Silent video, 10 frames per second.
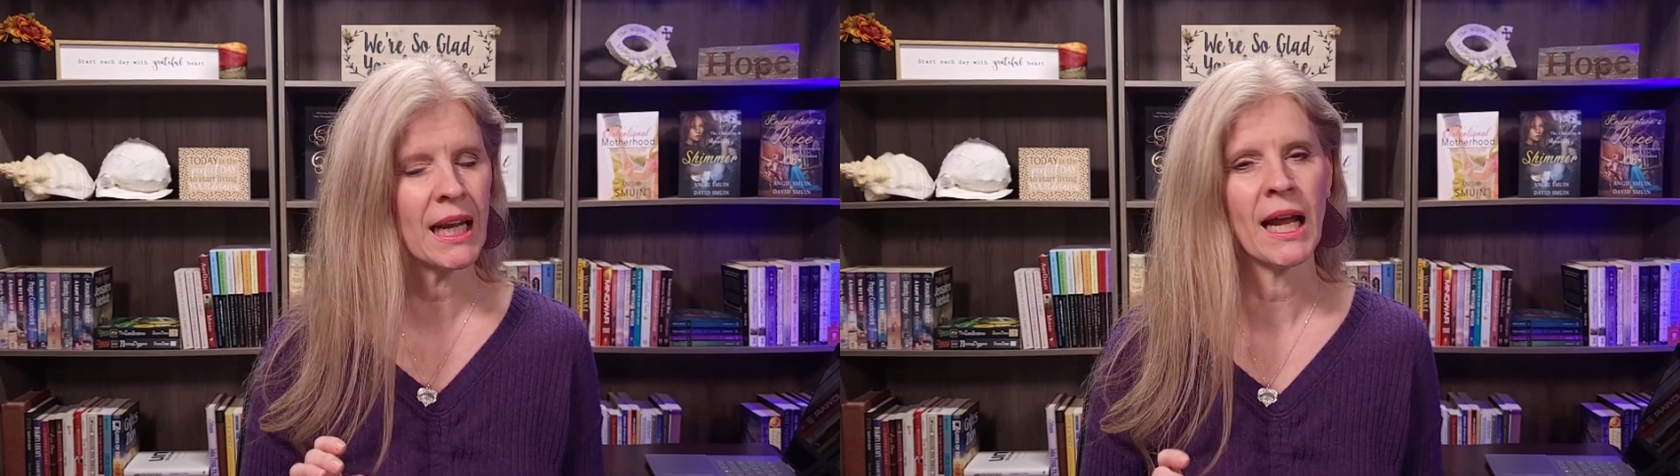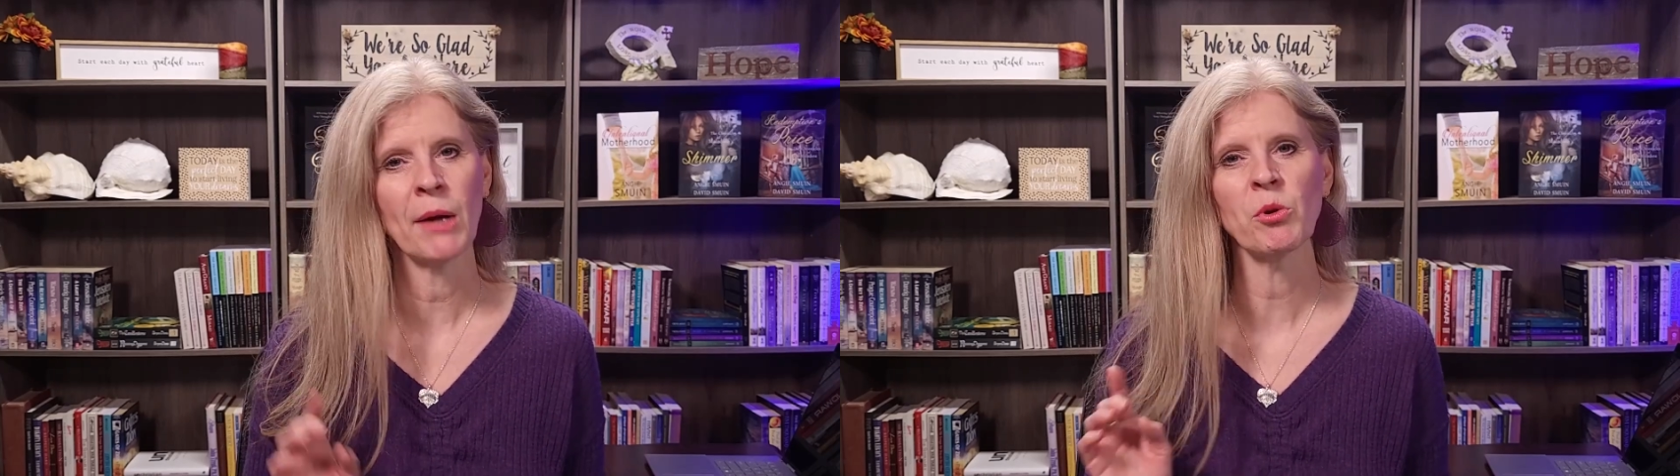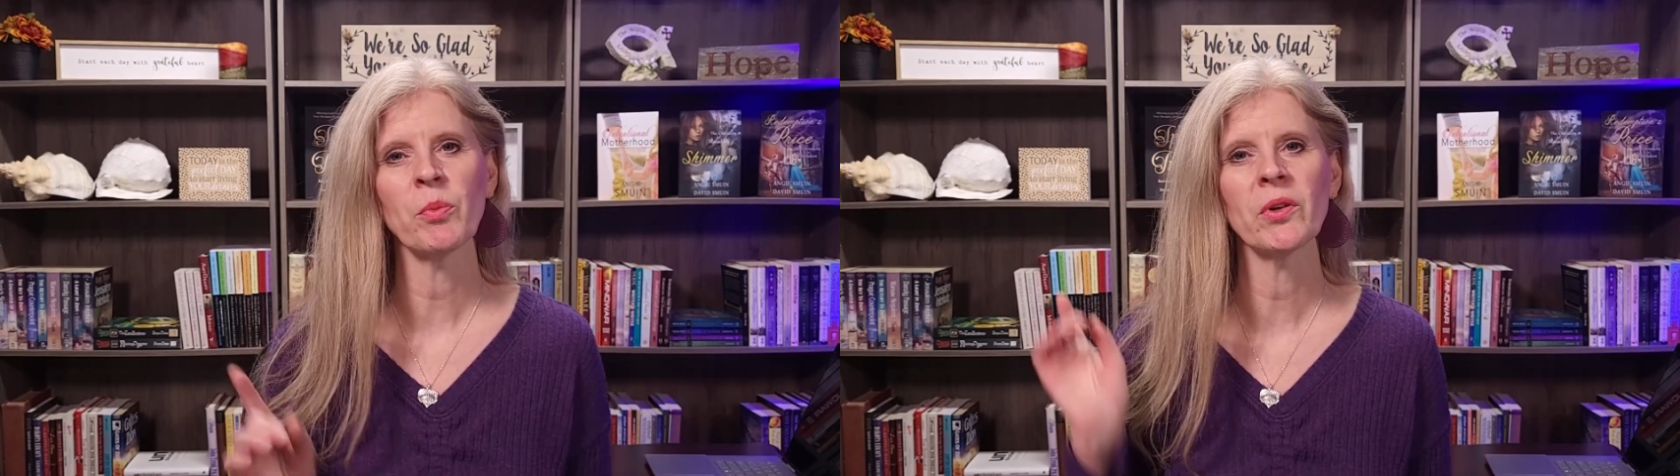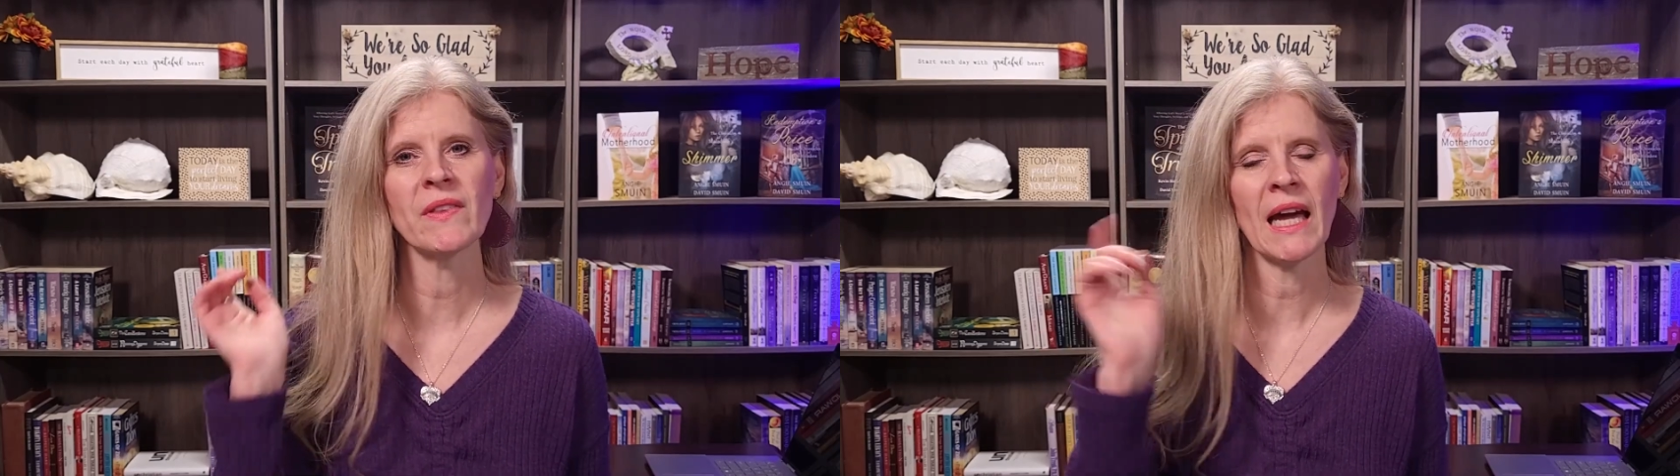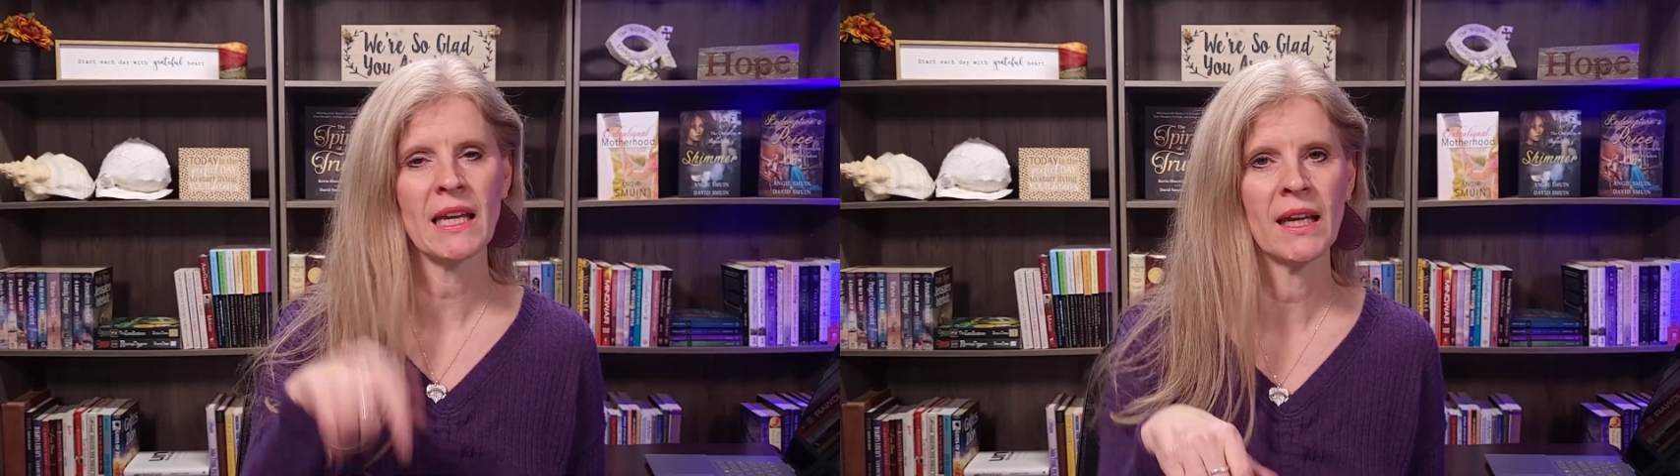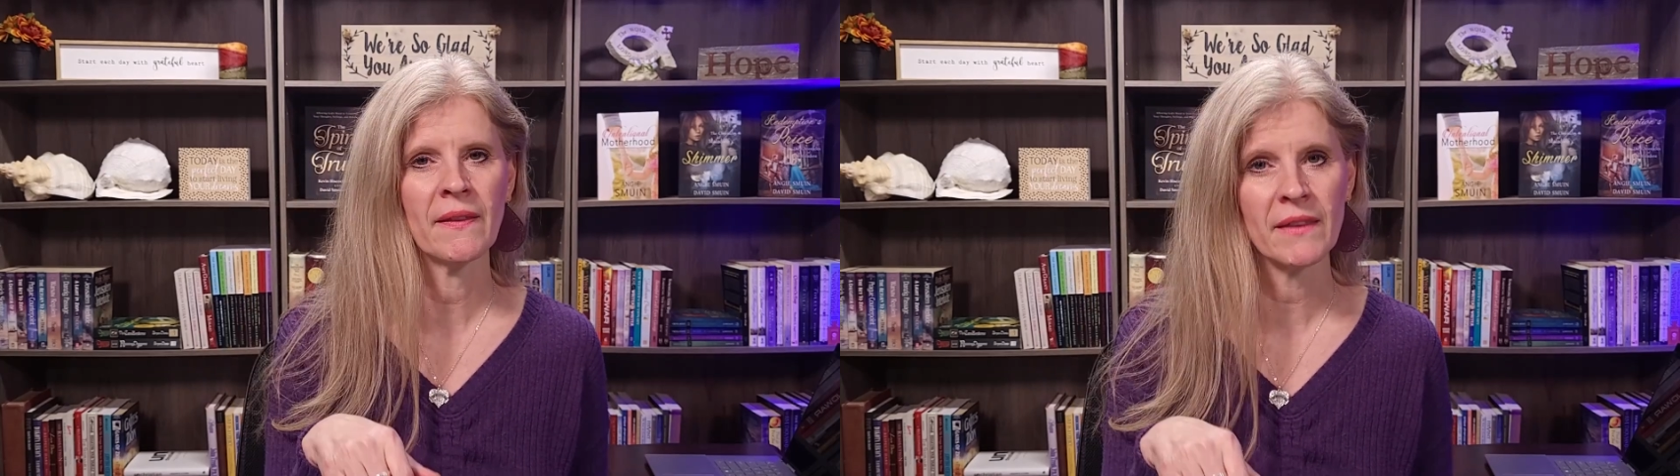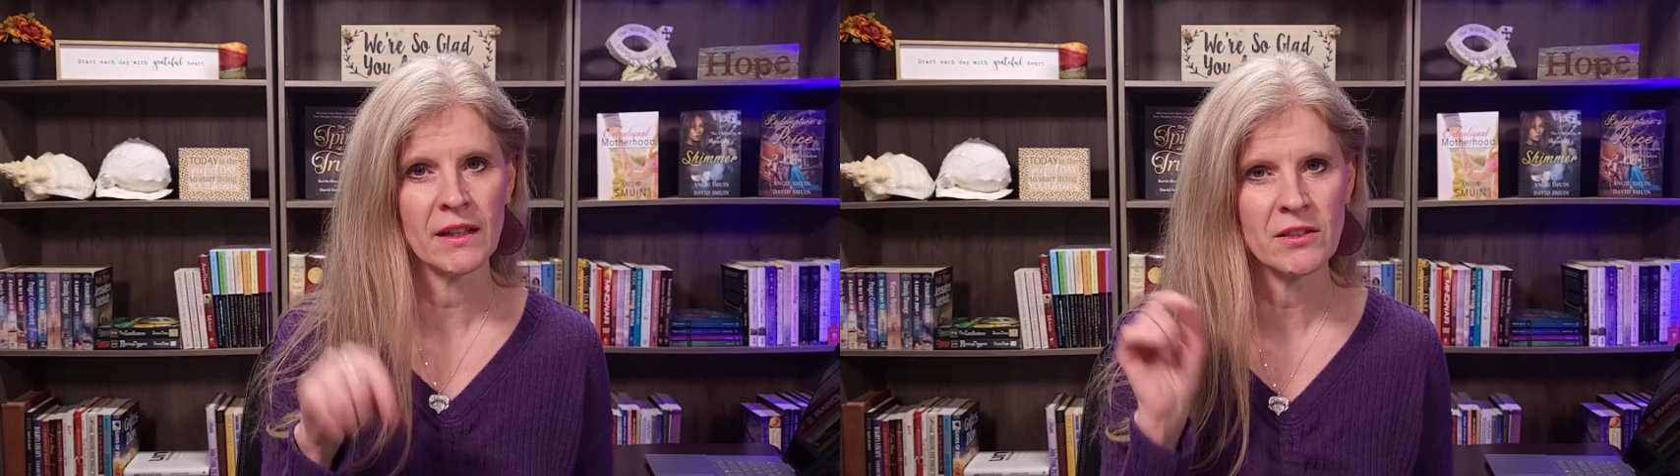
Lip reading: and I will put that in the